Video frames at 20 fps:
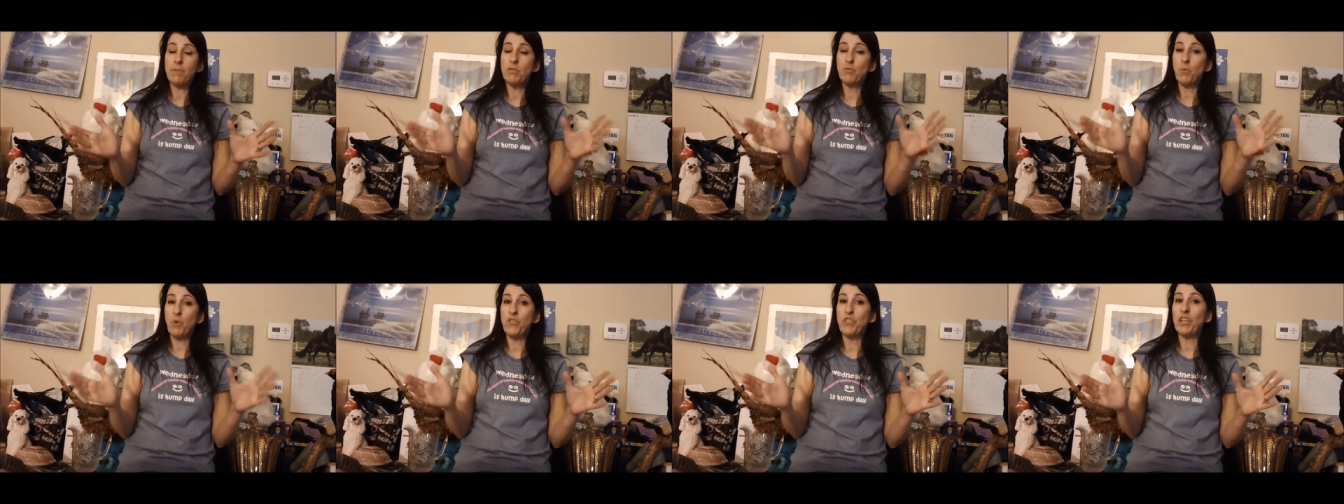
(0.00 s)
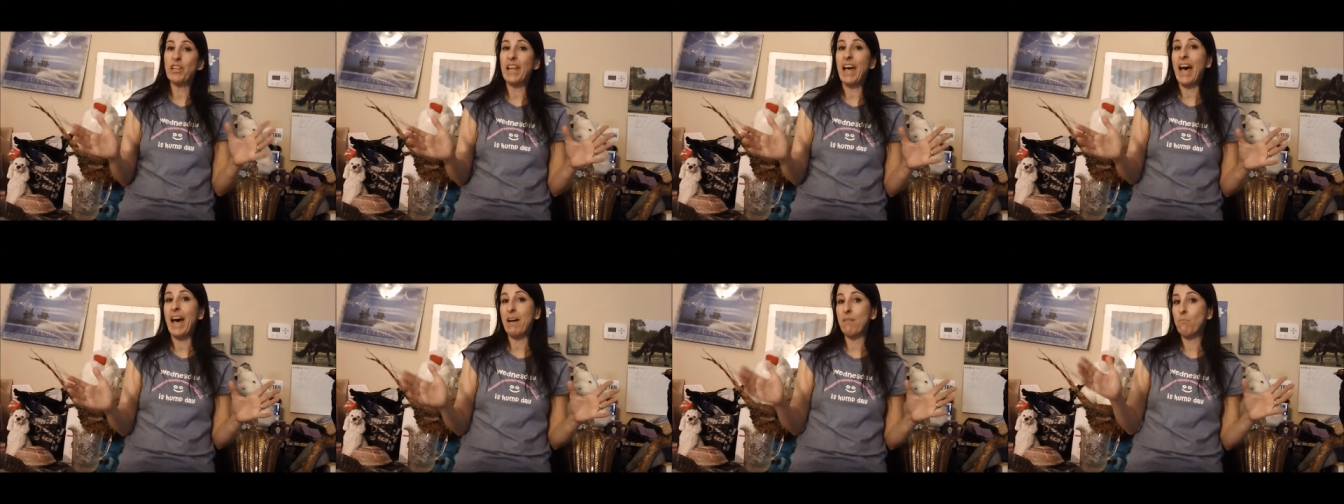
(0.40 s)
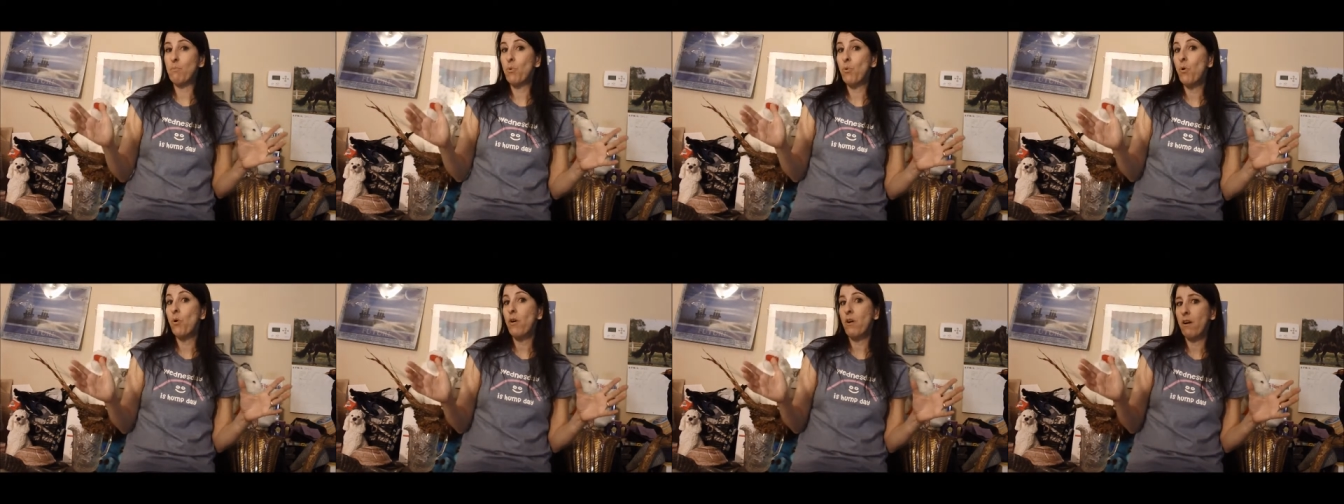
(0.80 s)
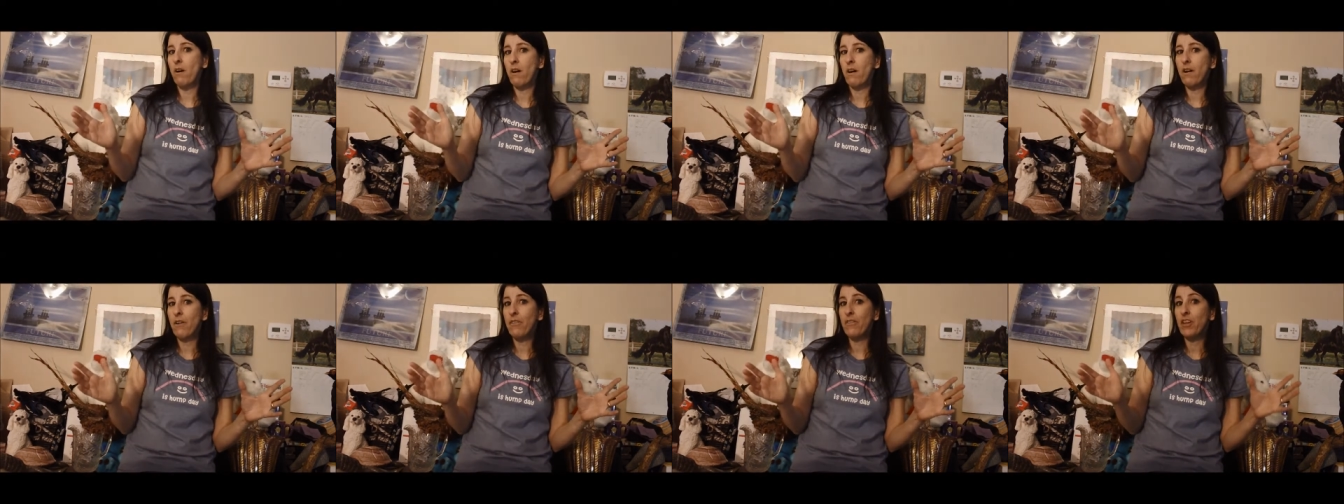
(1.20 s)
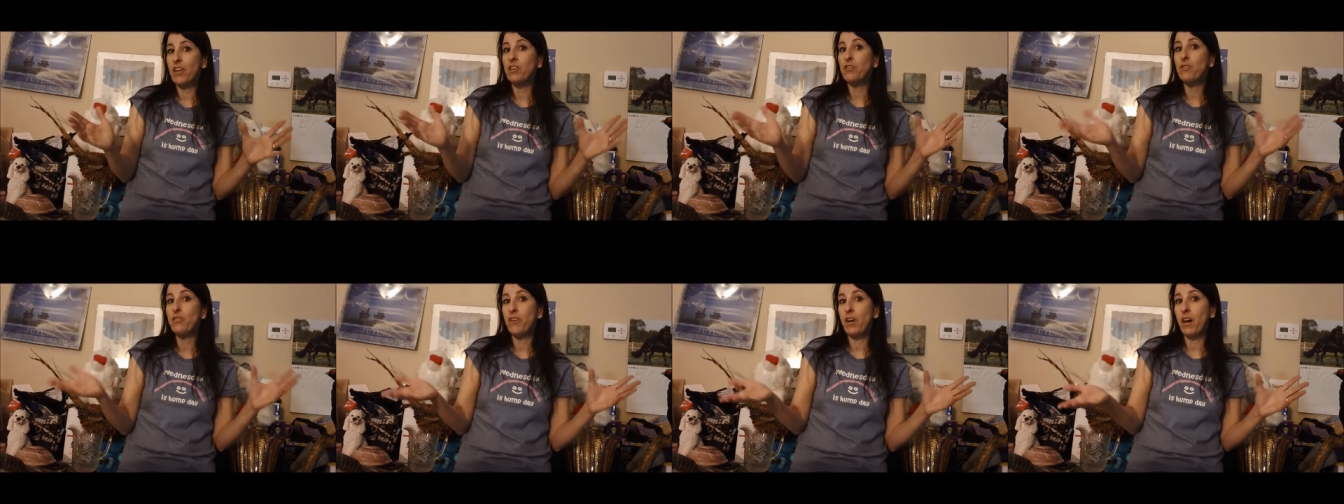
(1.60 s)
is worth a lot more than
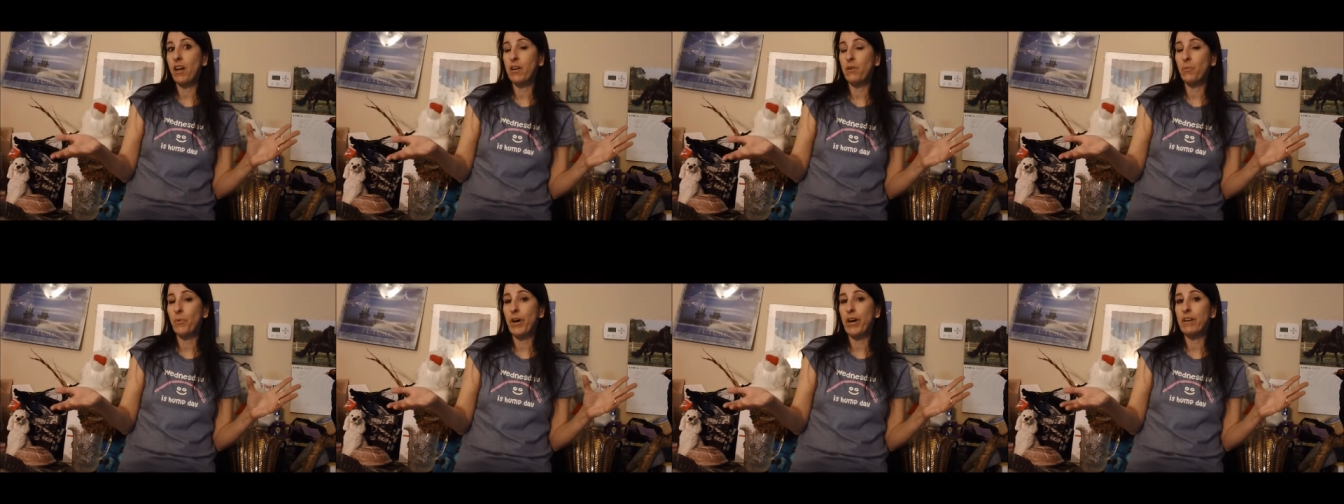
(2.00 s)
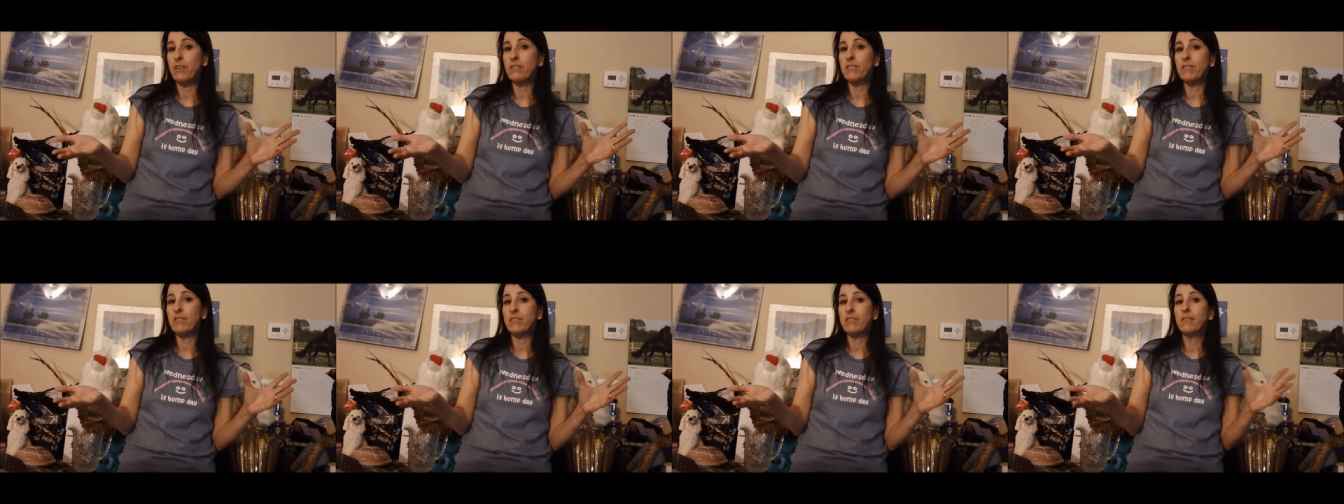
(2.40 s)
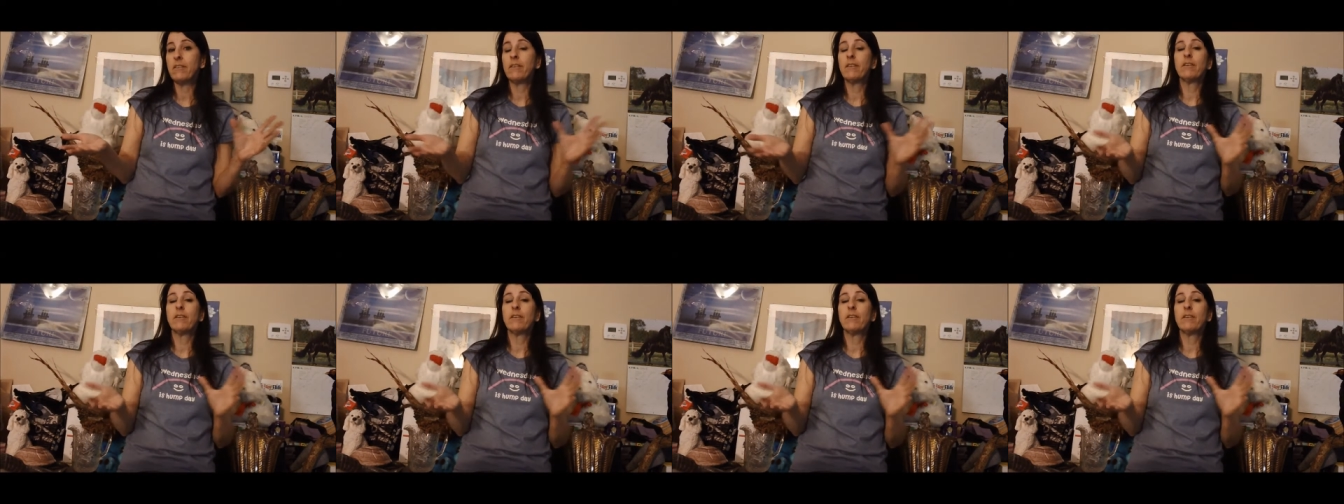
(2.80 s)
you thought it was.